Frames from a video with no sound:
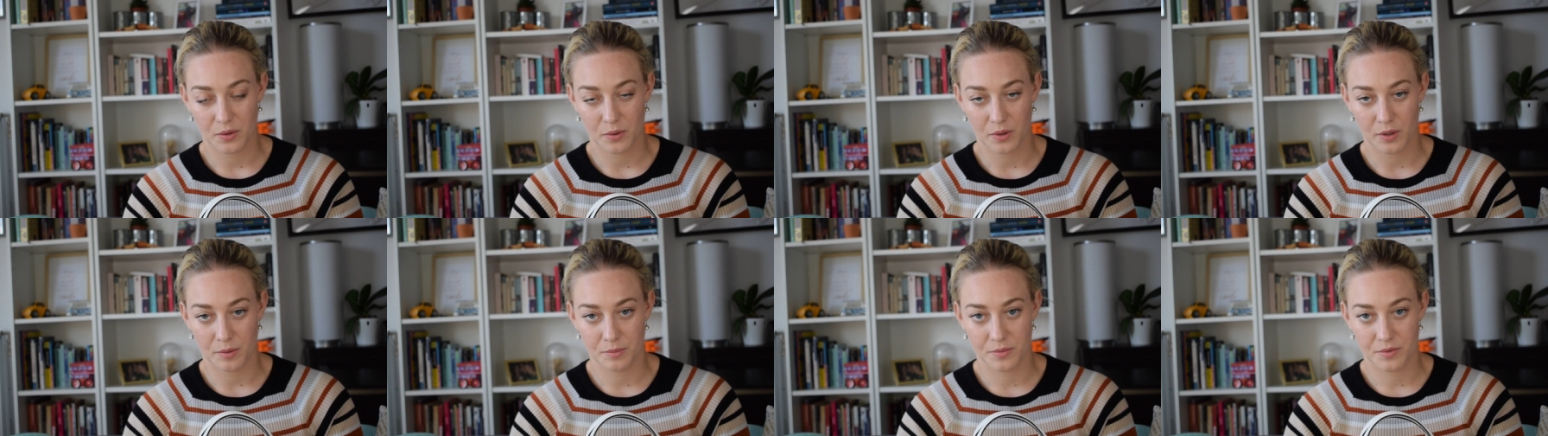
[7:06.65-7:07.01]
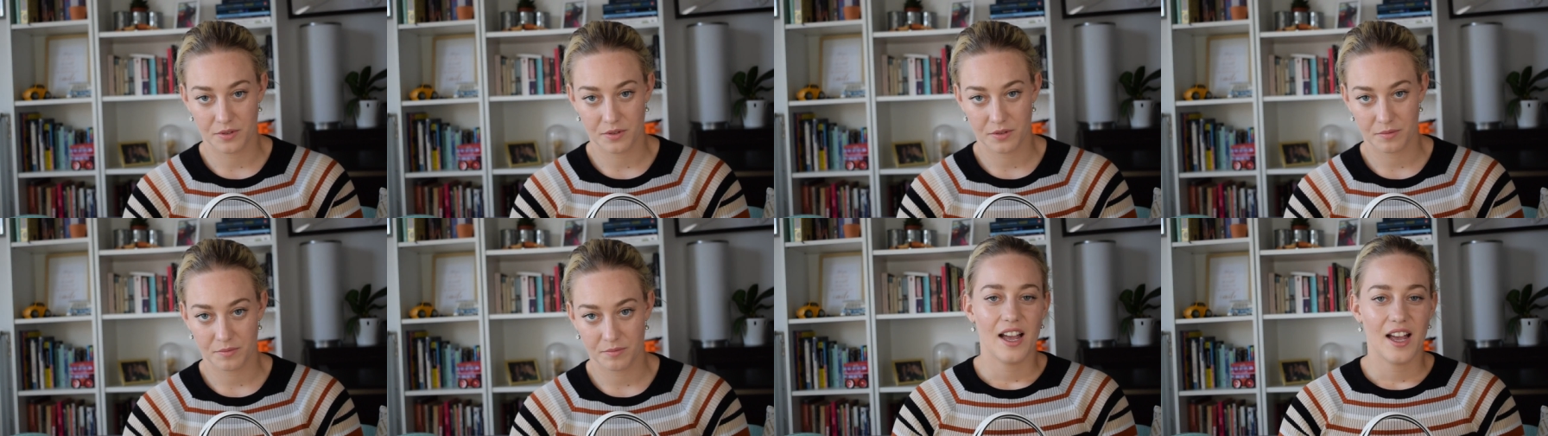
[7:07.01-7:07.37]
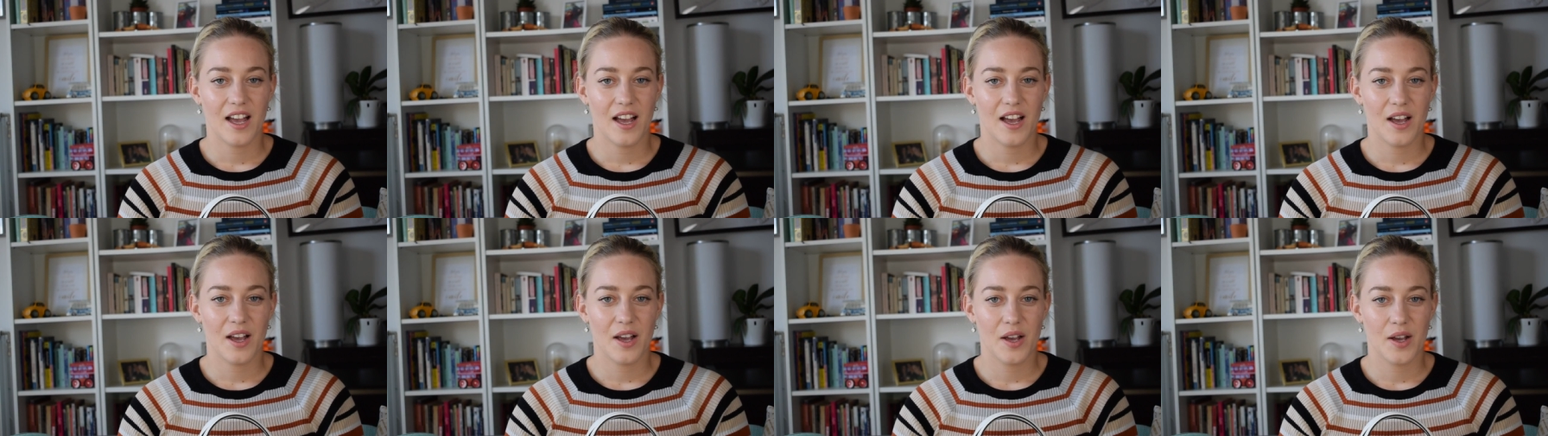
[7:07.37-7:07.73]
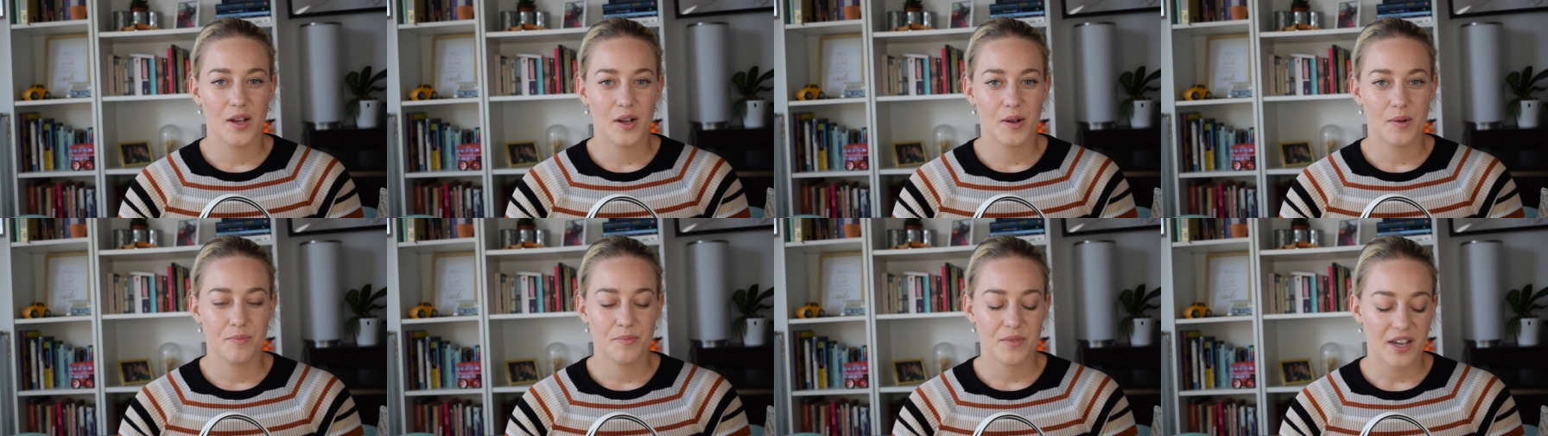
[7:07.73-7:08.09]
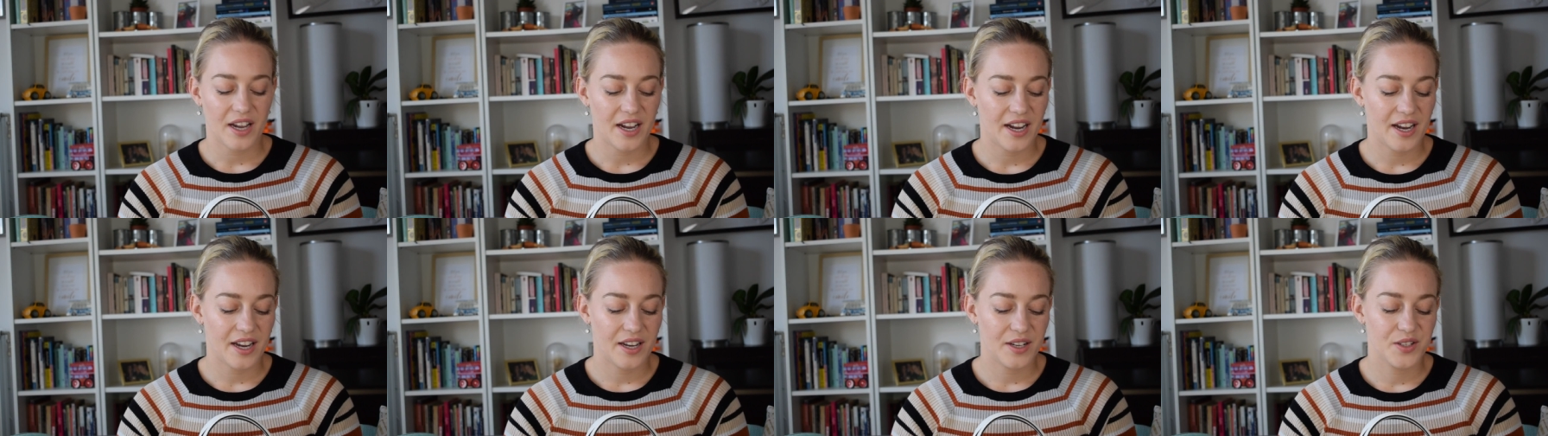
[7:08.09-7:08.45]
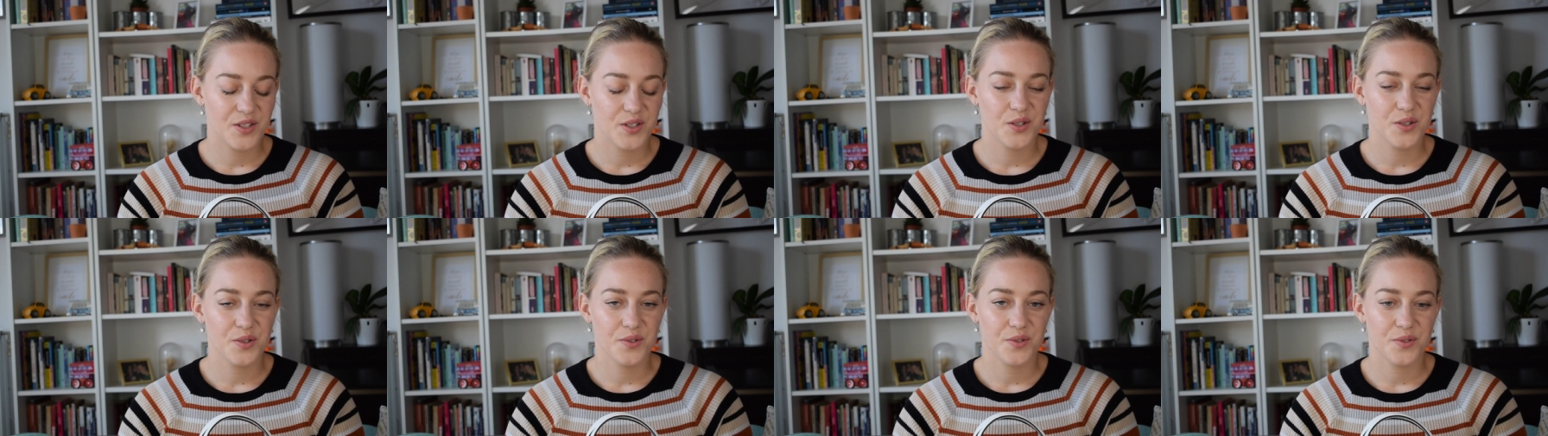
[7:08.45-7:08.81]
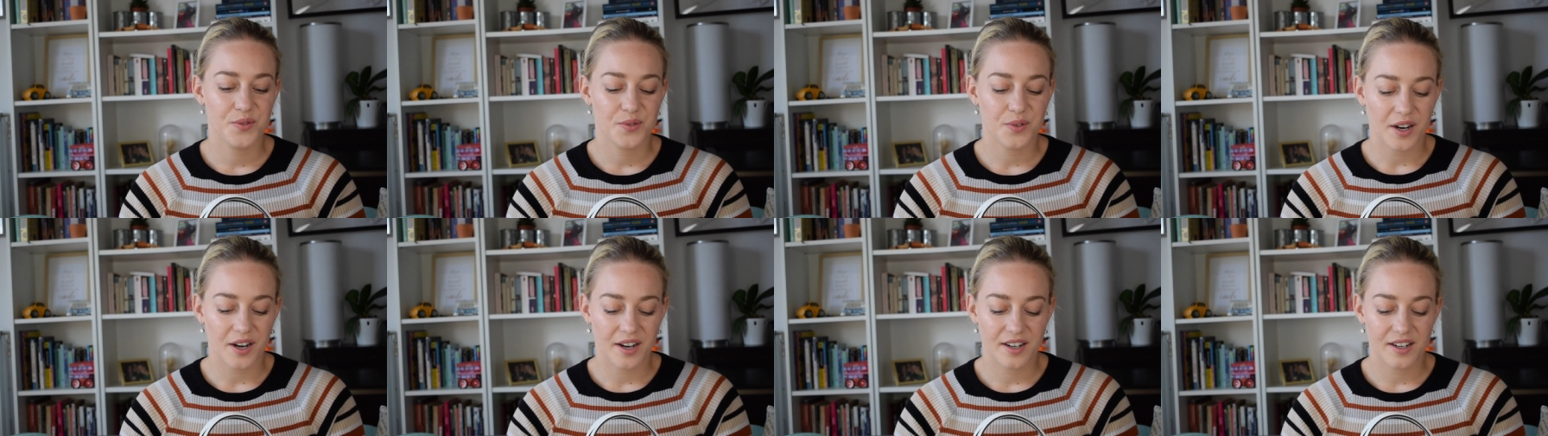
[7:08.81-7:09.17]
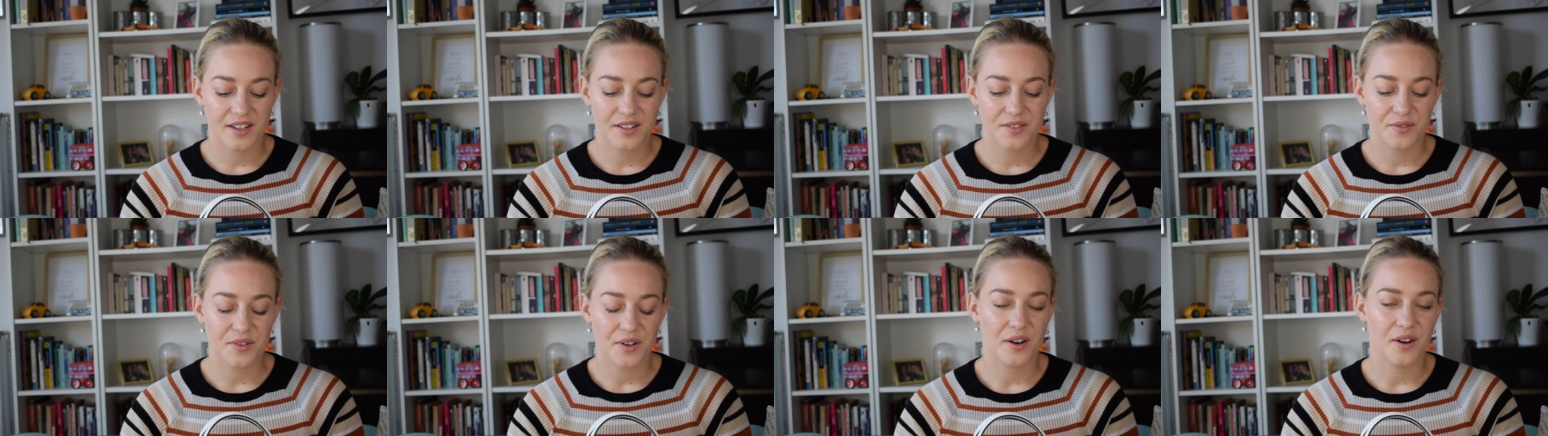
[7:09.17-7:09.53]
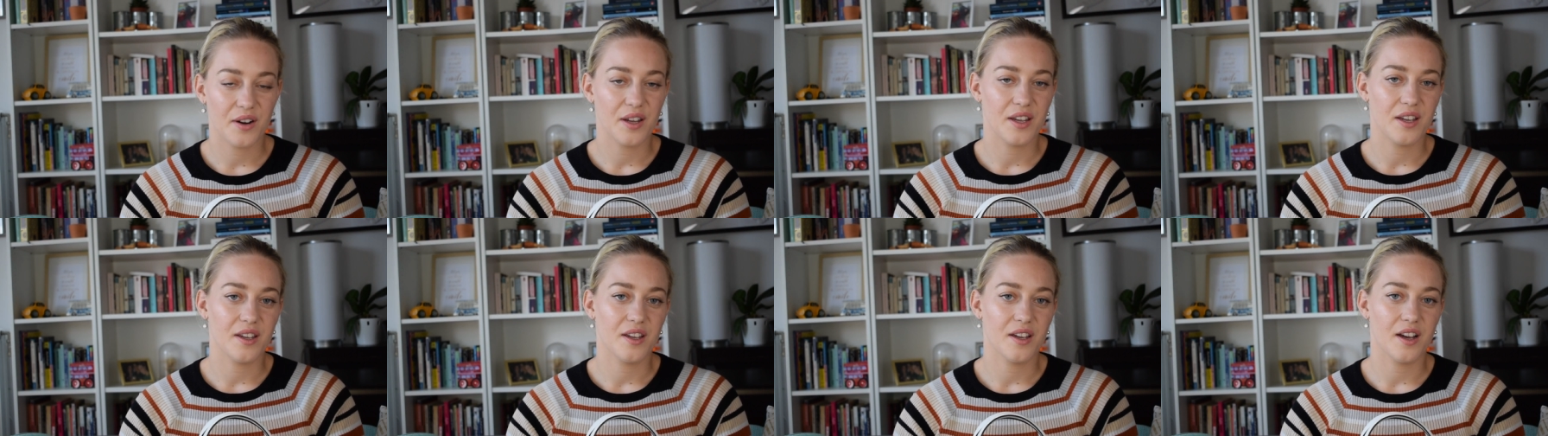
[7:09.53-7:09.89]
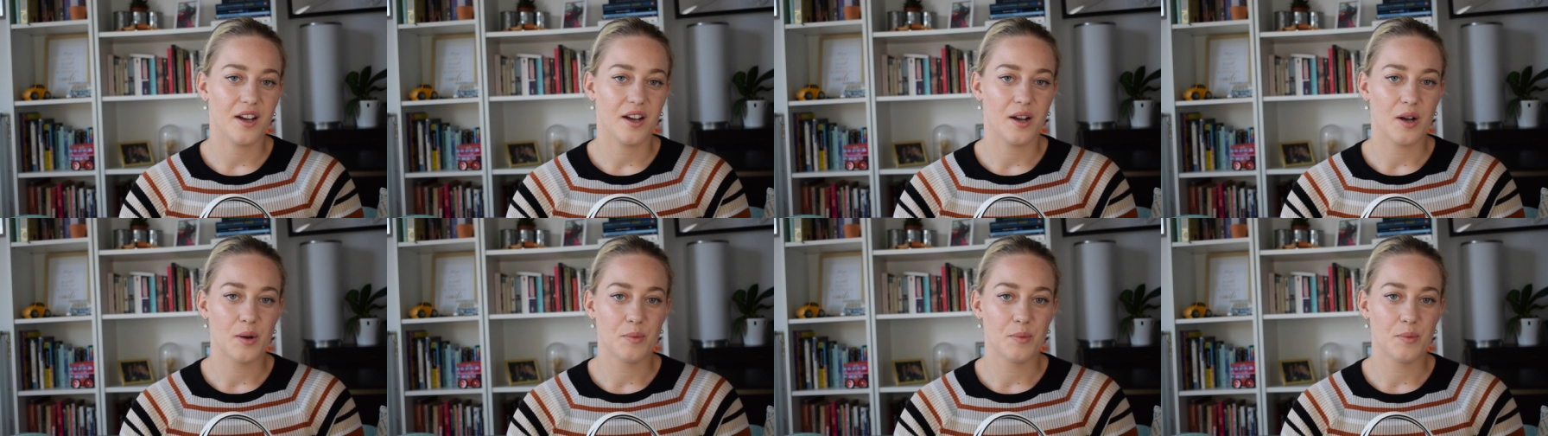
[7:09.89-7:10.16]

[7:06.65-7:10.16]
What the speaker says: Oops. I do find it very